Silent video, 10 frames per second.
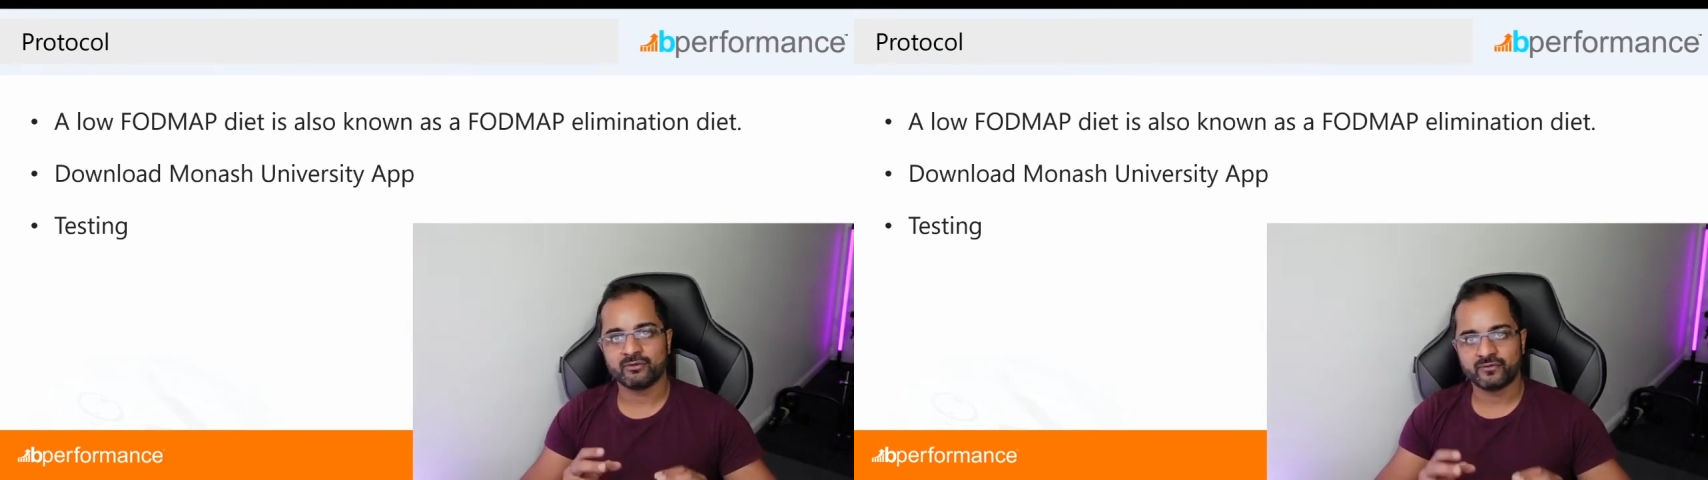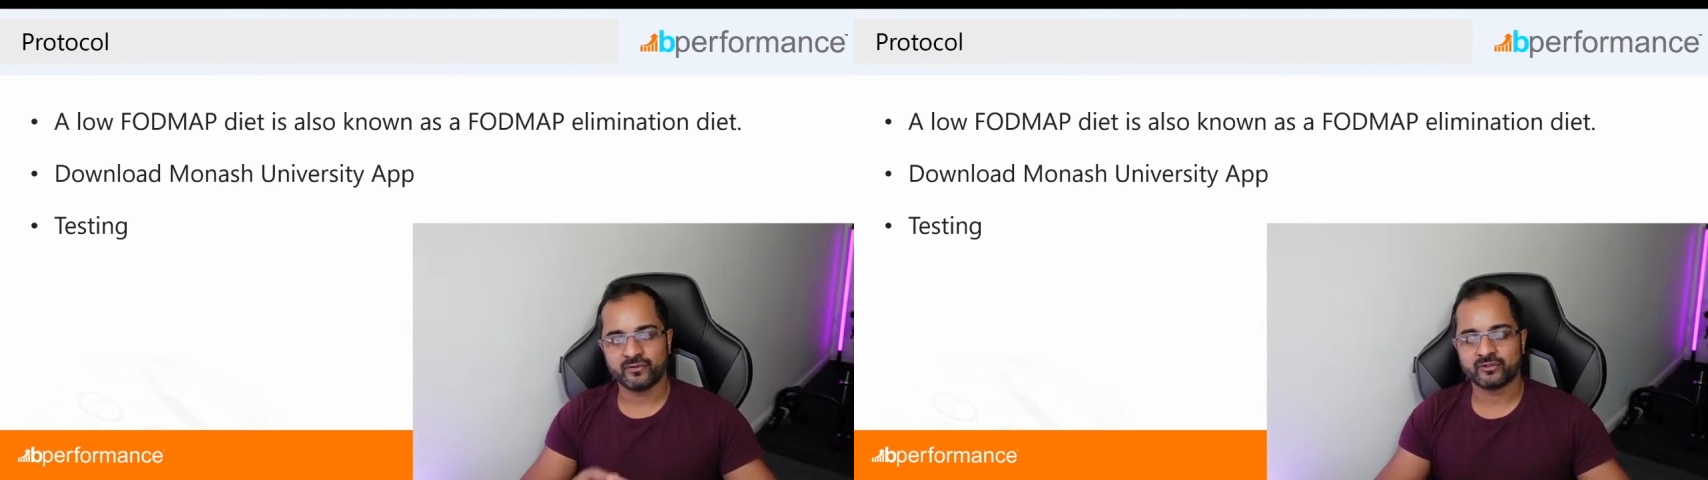
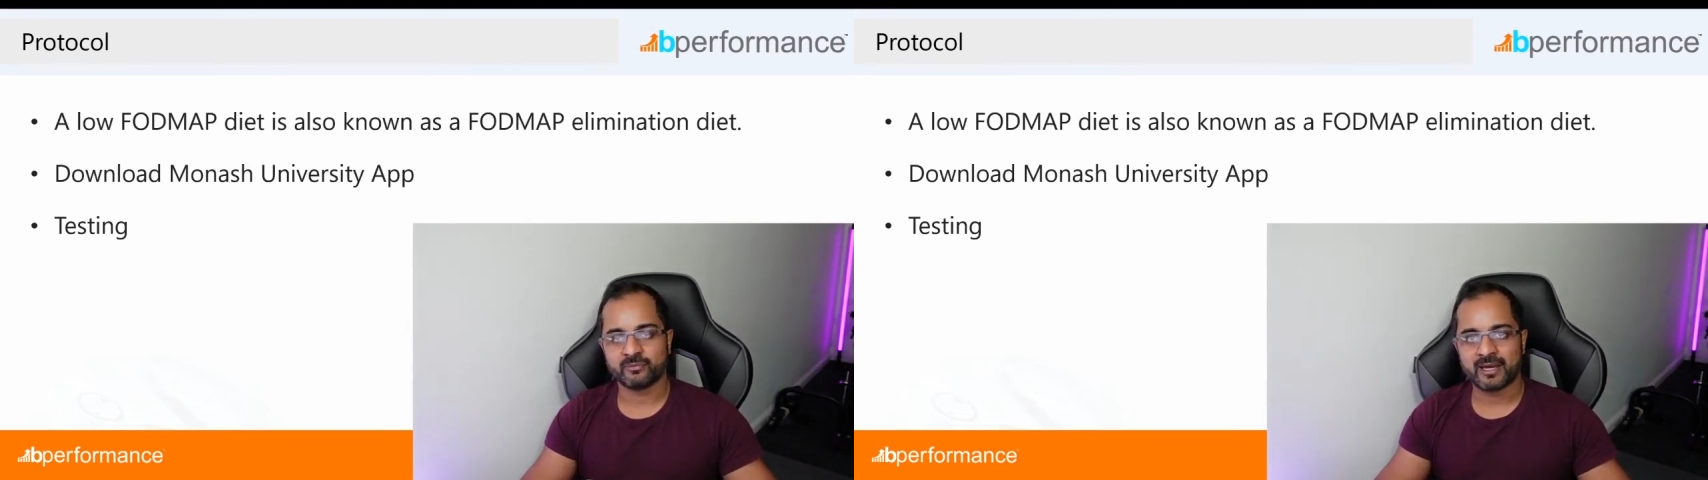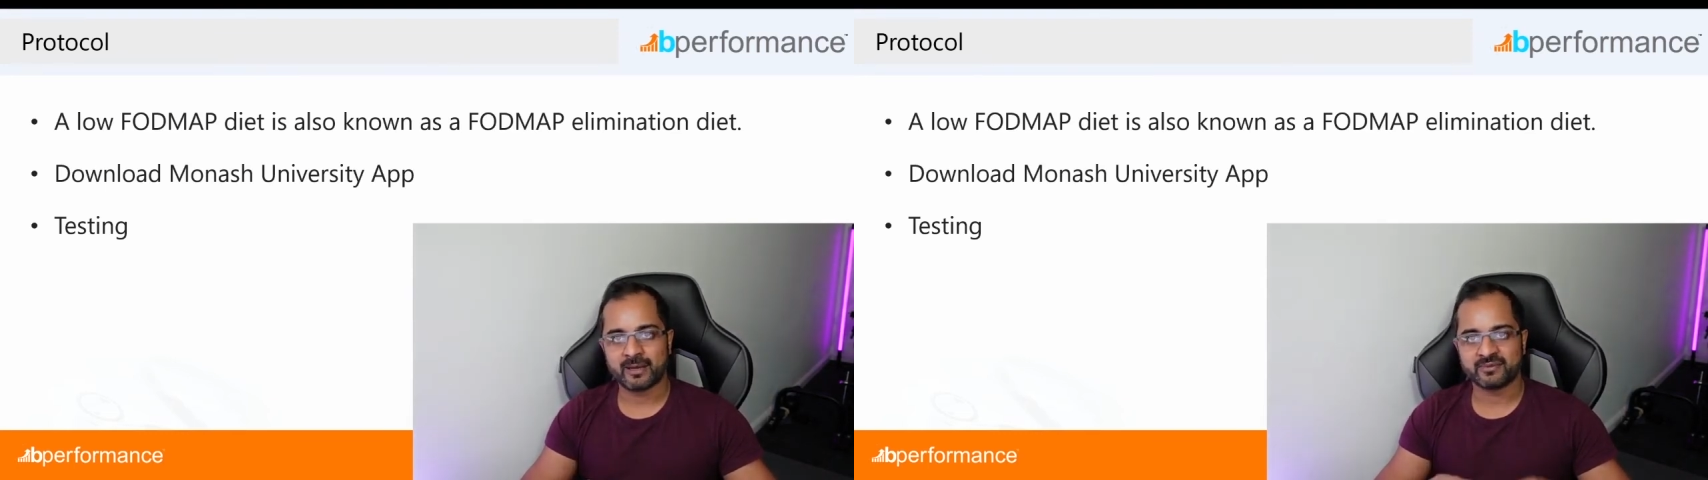
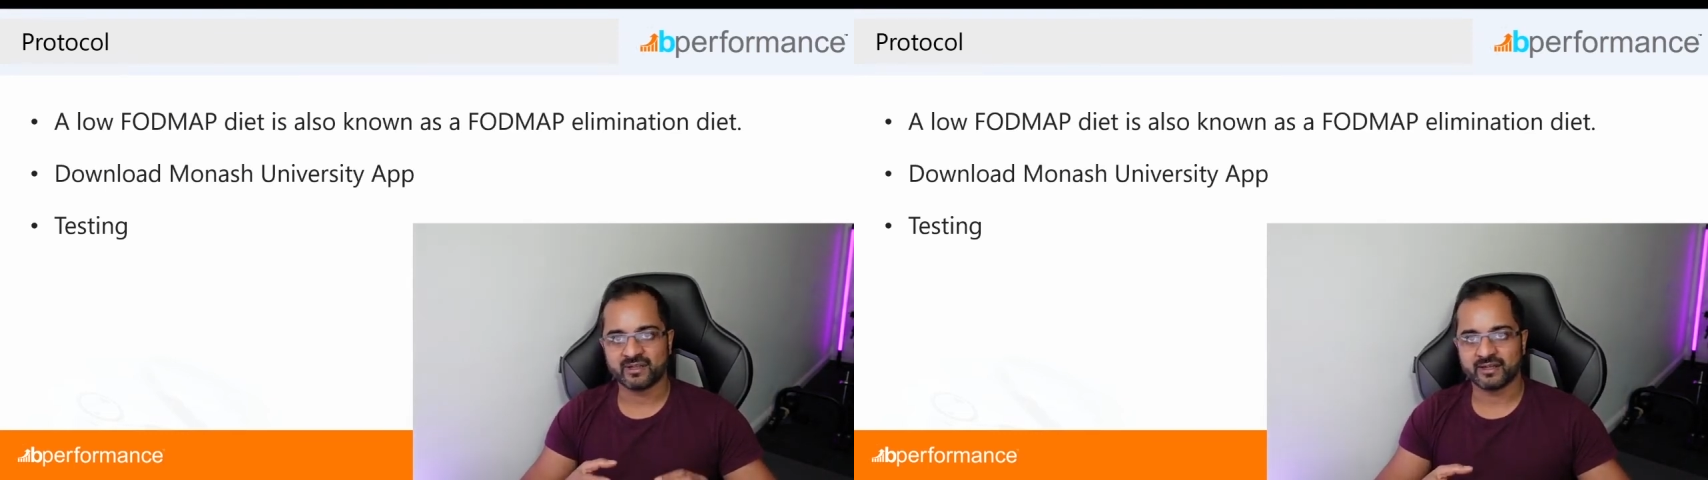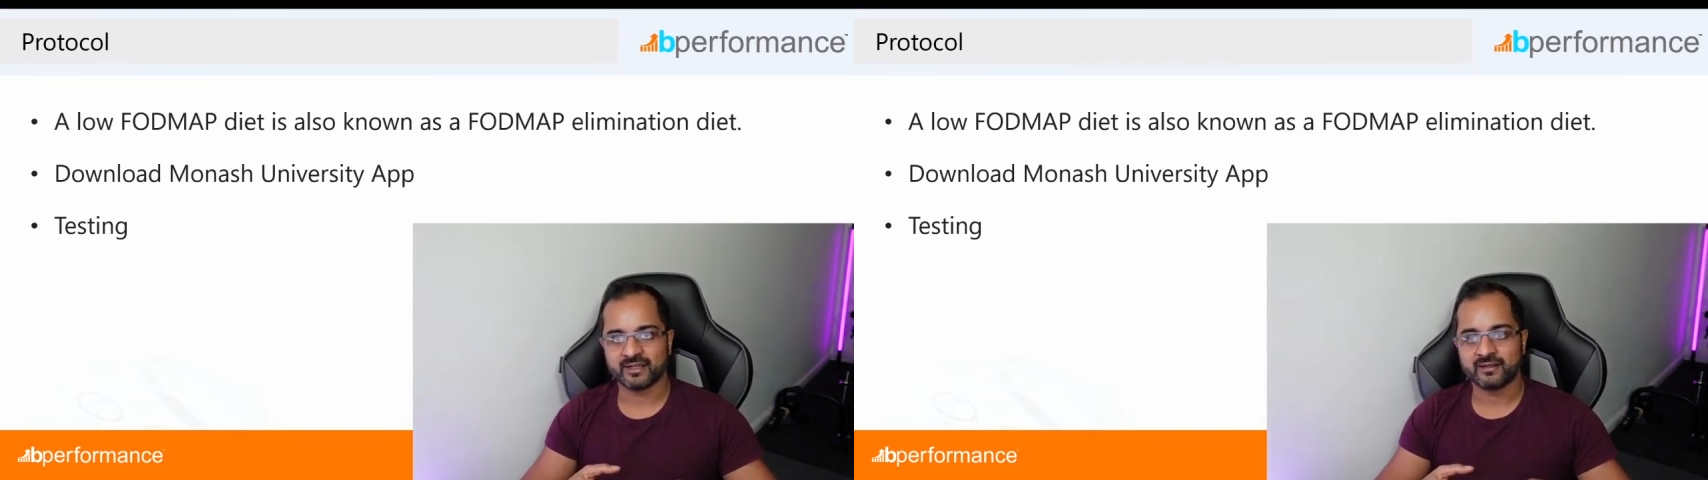FODMAP
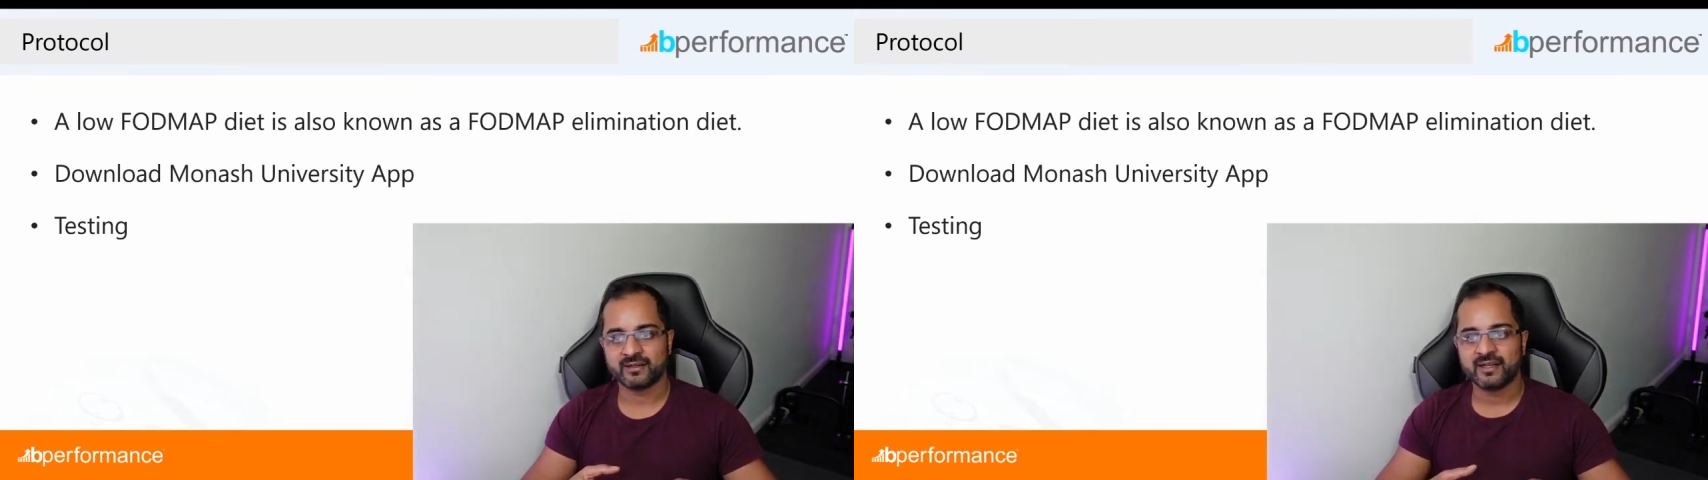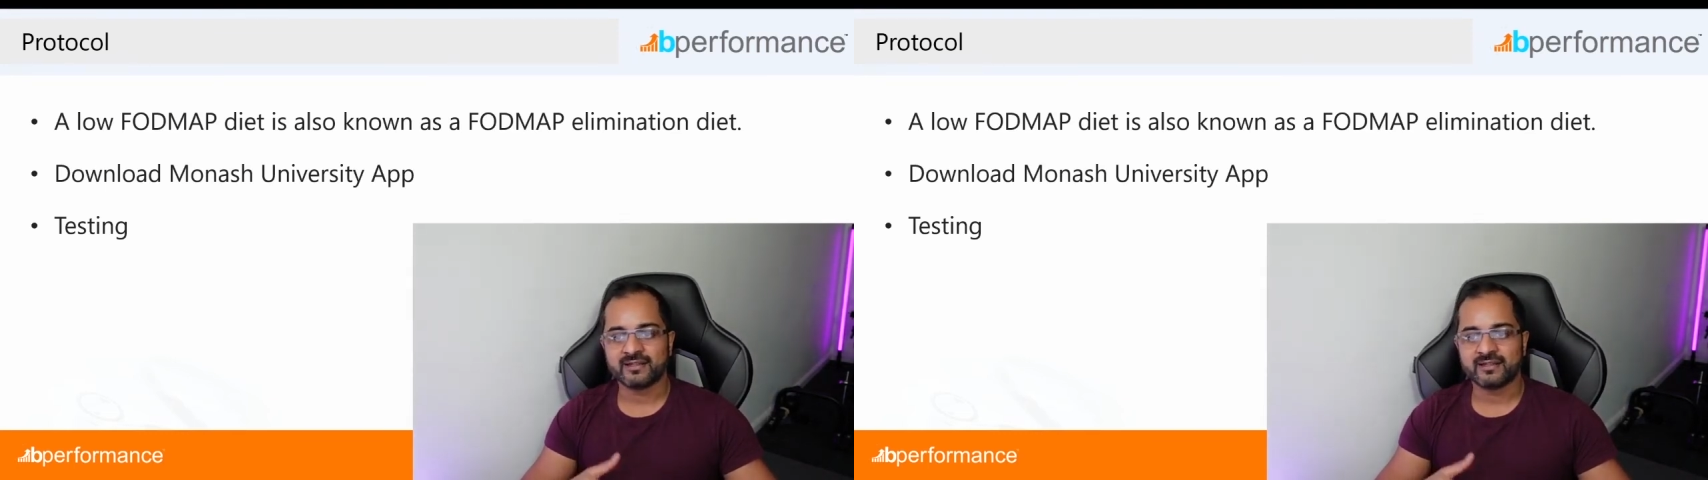diet.